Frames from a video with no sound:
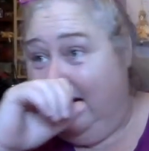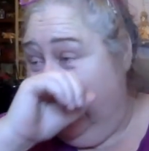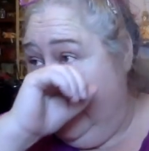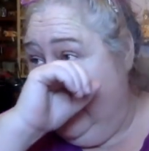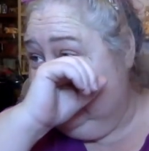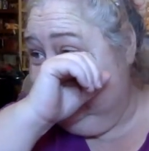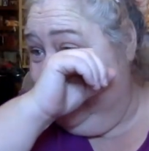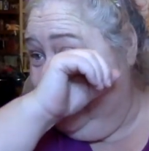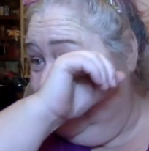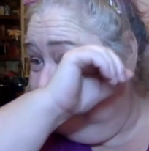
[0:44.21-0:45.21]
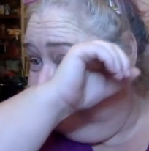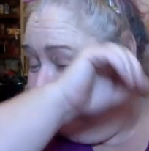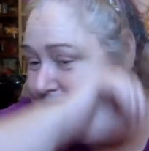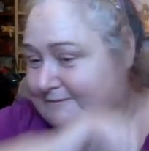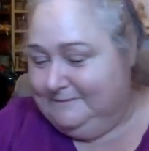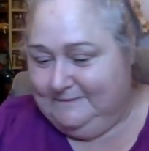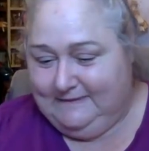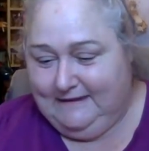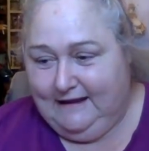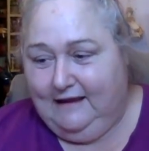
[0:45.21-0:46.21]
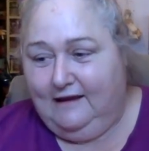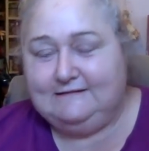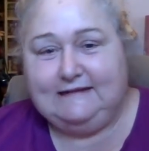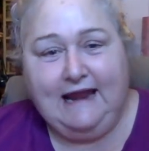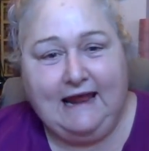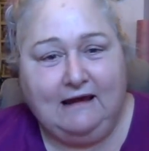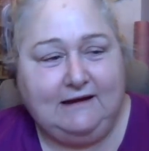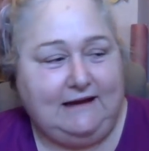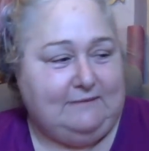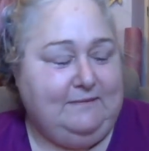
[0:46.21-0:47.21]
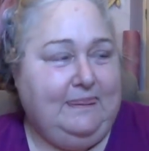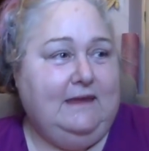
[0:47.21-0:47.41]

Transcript: I asked my husband, I said, hey, honey,